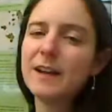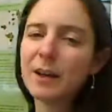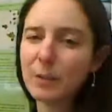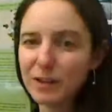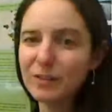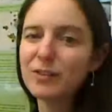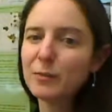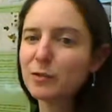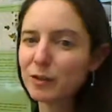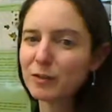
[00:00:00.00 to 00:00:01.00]
anyway, just
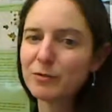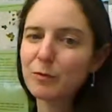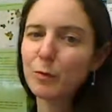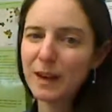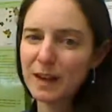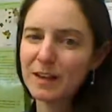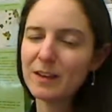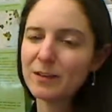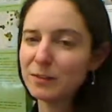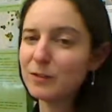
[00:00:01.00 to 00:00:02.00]
some sort of way
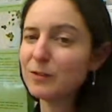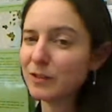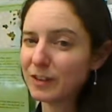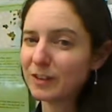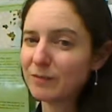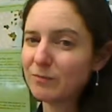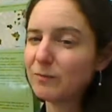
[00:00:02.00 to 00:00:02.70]
that you're using